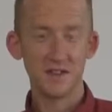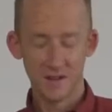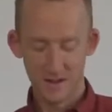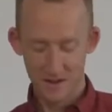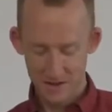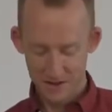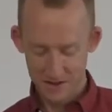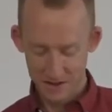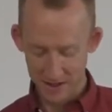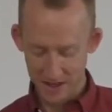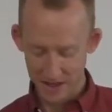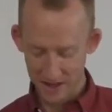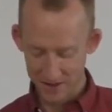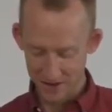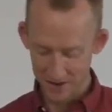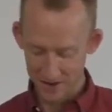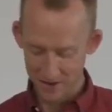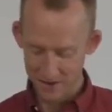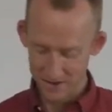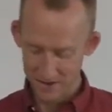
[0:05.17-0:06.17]
together.
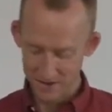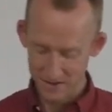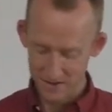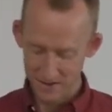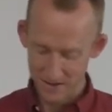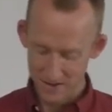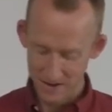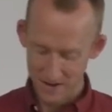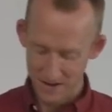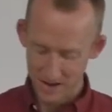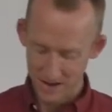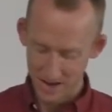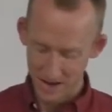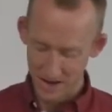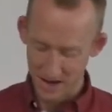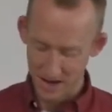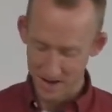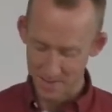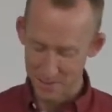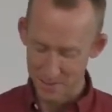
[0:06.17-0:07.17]

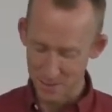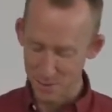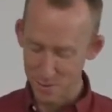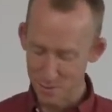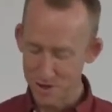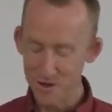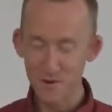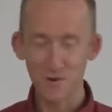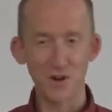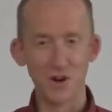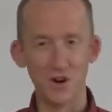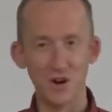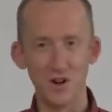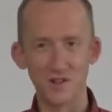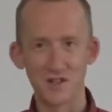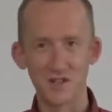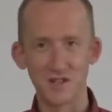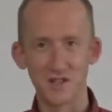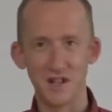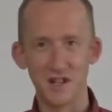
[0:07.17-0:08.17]
But we would, of
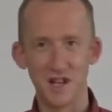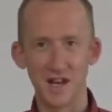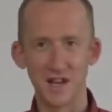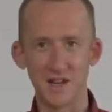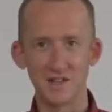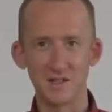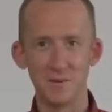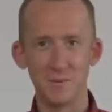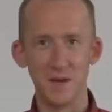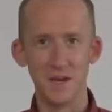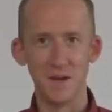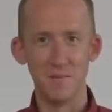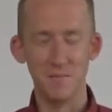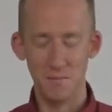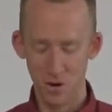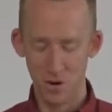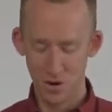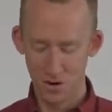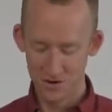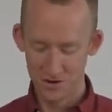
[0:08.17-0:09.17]
course, like to be
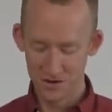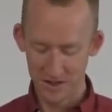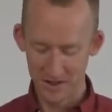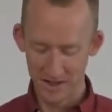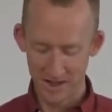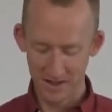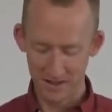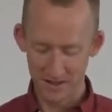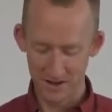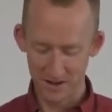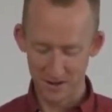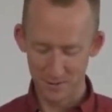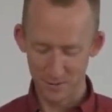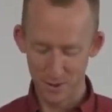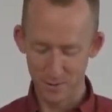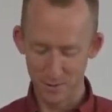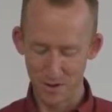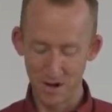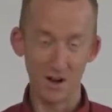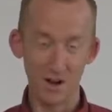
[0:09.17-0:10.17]
more together. We
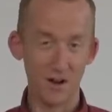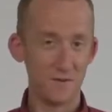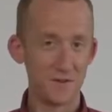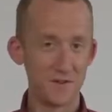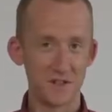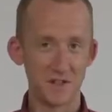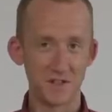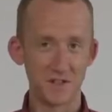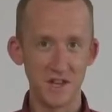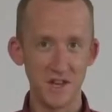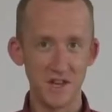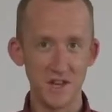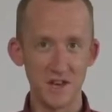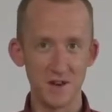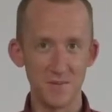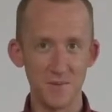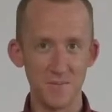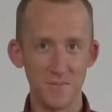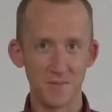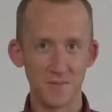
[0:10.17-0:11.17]
would love to see you.
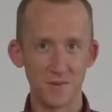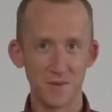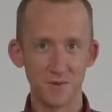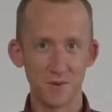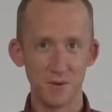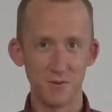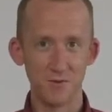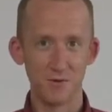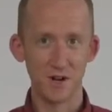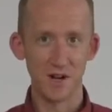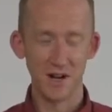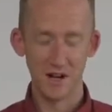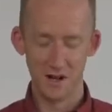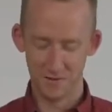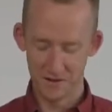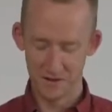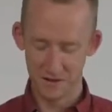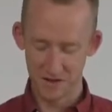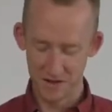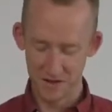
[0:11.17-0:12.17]
We would really love
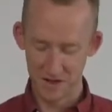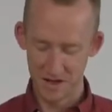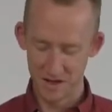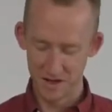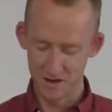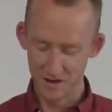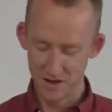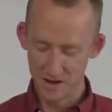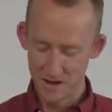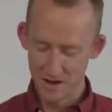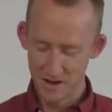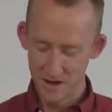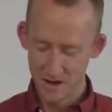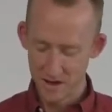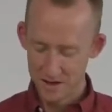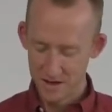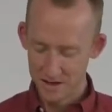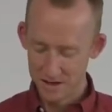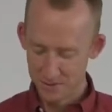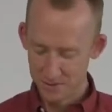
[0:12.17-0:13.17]
to see you.
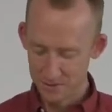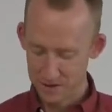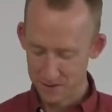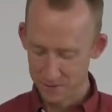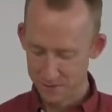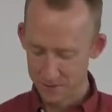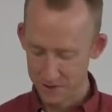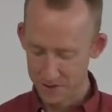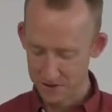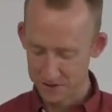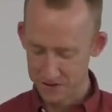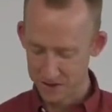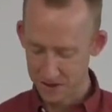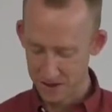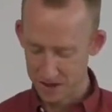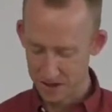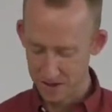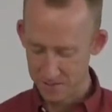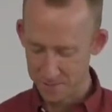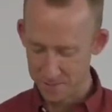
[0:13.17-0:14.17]
We'd love for you
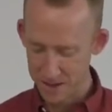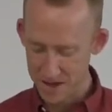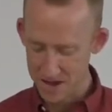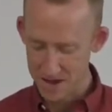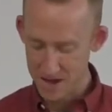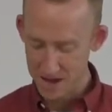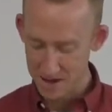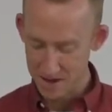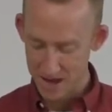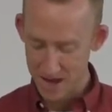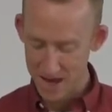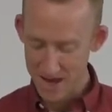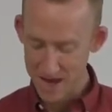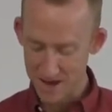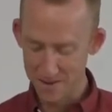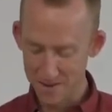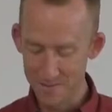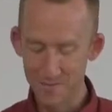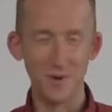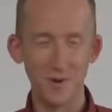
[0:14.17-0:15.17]
to be here
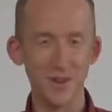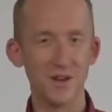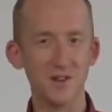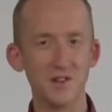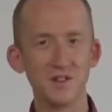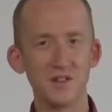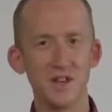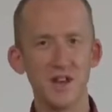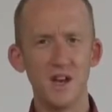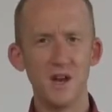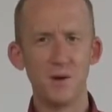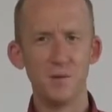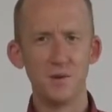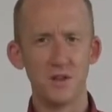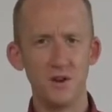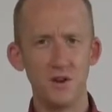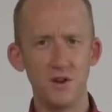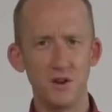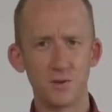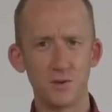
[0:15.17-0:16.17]
with us. With the
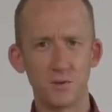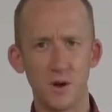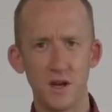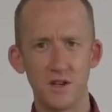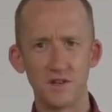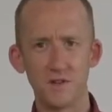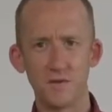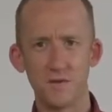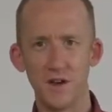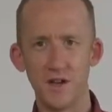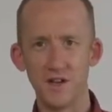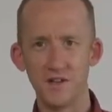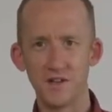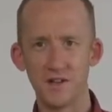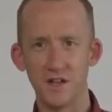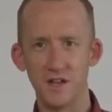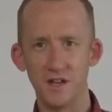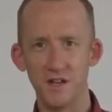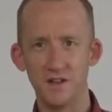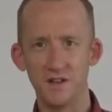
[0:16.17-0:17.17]
Northwest
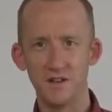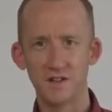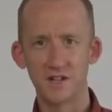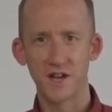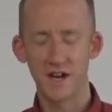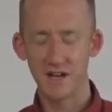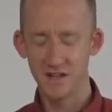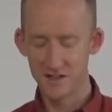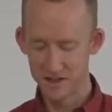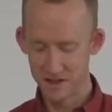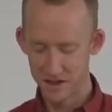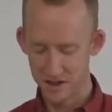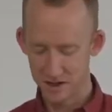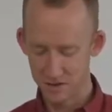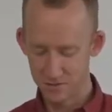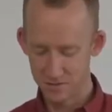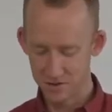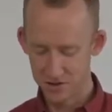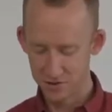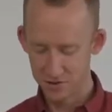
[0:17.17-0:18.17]
facing tighter
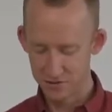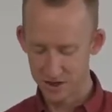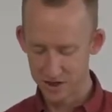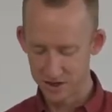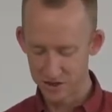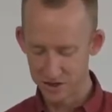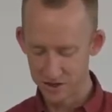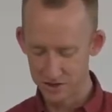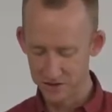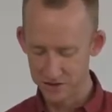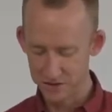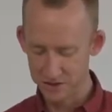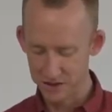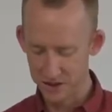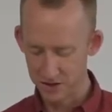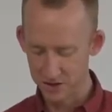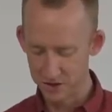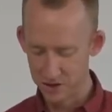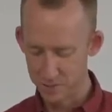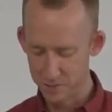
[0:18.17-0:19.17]
restrictions in the
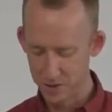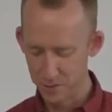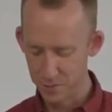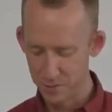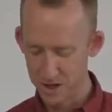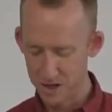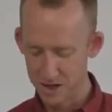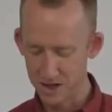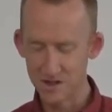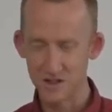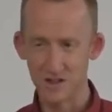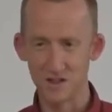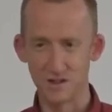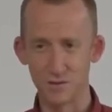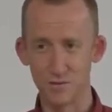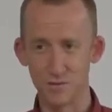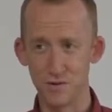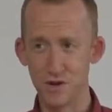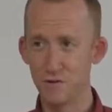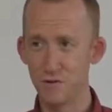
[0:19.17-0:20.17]
coming weeks, it's a
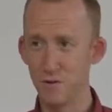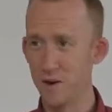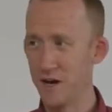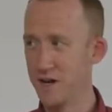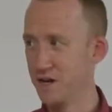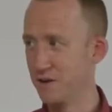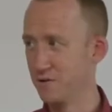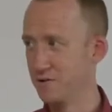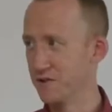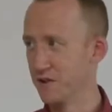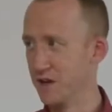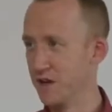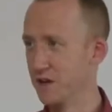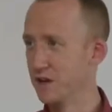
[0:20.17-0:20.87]
real reminder, isn't it,